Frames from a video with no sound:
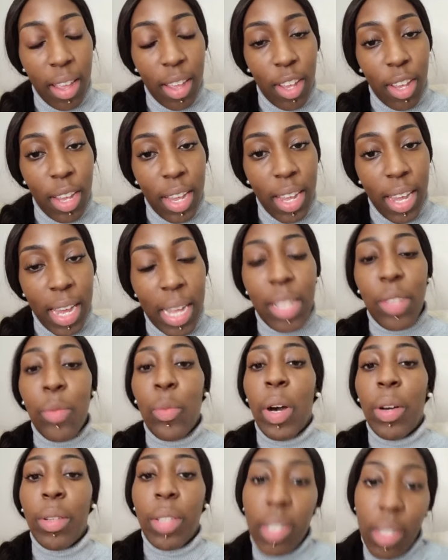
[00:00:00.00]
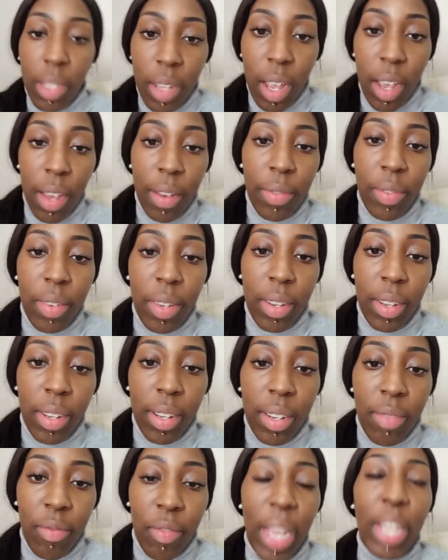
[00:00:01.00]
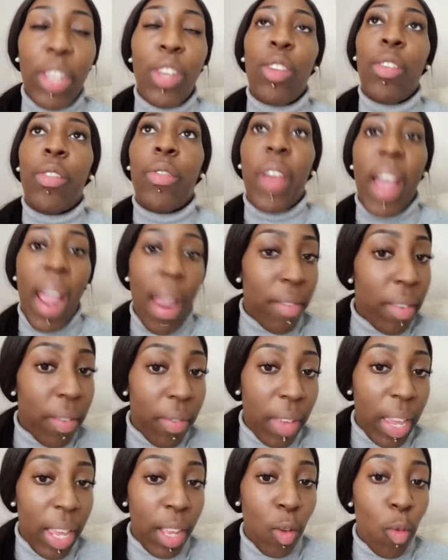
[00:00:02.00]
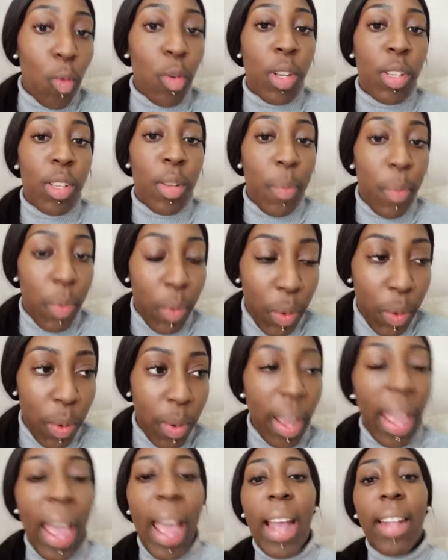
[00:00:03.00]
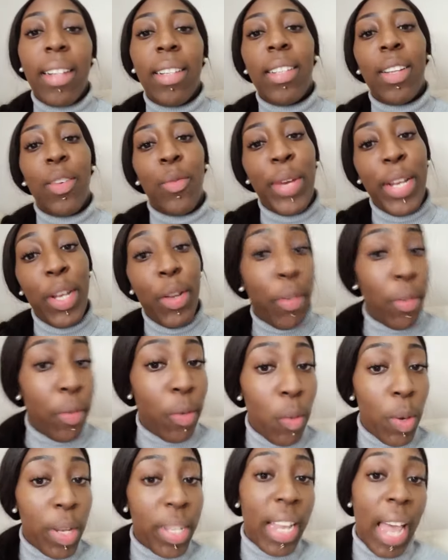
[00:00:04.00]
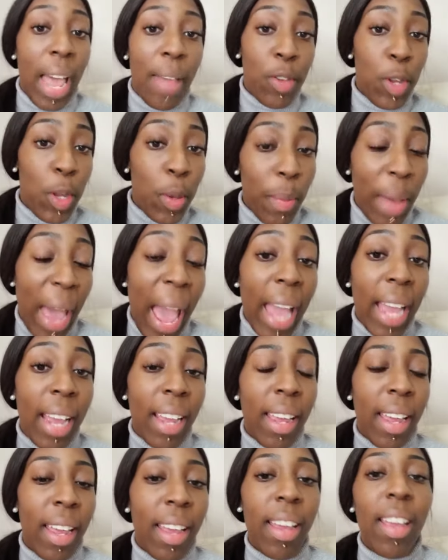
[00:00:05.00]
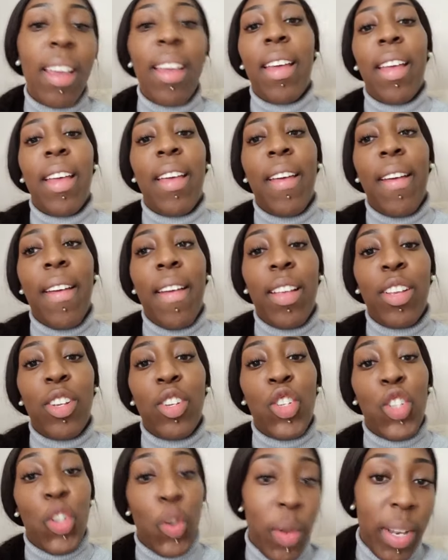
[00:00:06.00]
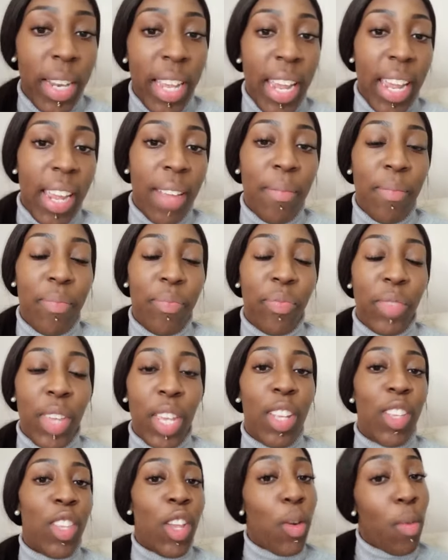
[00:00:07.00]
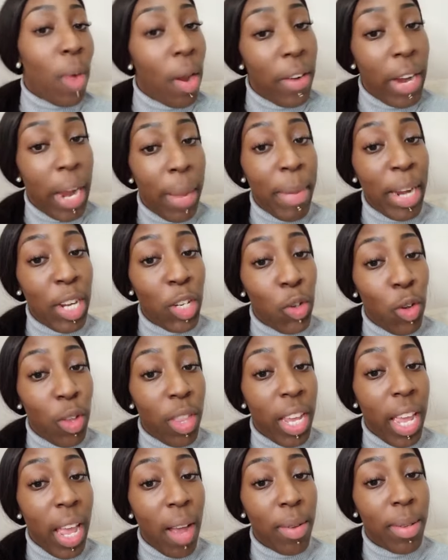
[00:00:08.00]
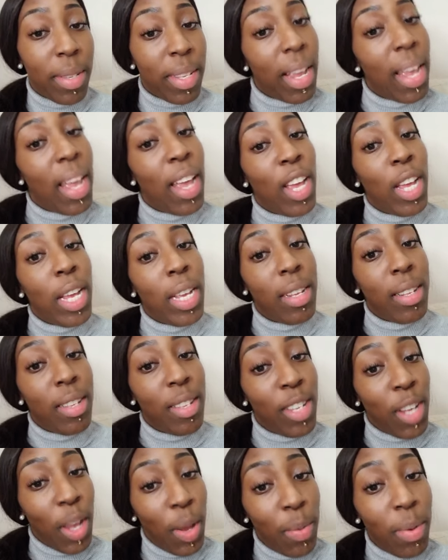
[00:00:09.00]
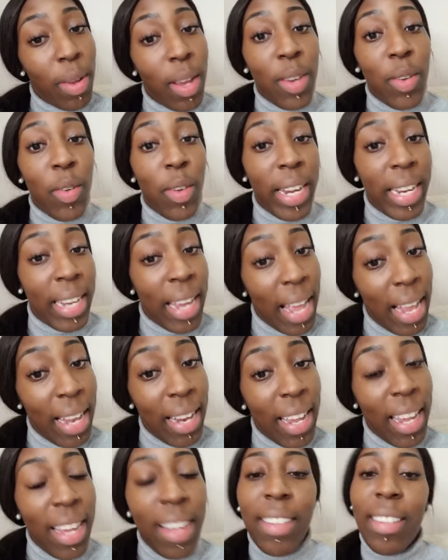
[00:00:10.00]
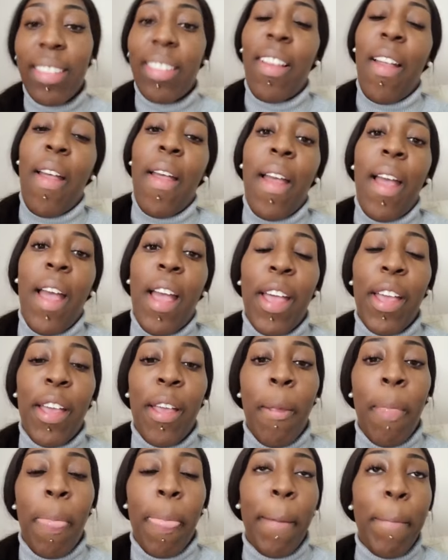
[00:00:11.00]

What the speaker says: It's well deserved. Thank you for everything, all the support, and we look forward to having you back shortly. Don't worry, I'll make sure the girls don't annoy Natalie. And